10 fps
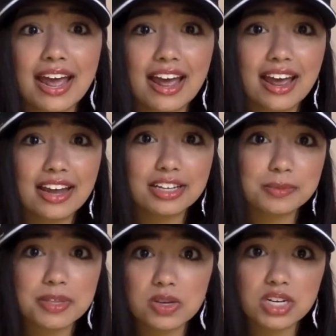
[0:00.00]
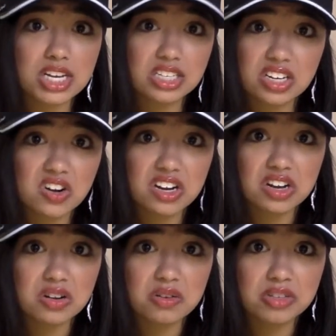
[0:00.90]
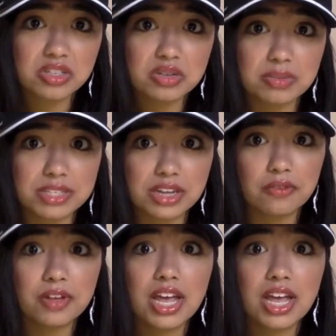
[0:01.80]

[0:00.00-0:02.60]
and it's been three days and I already don't know what to do with myself.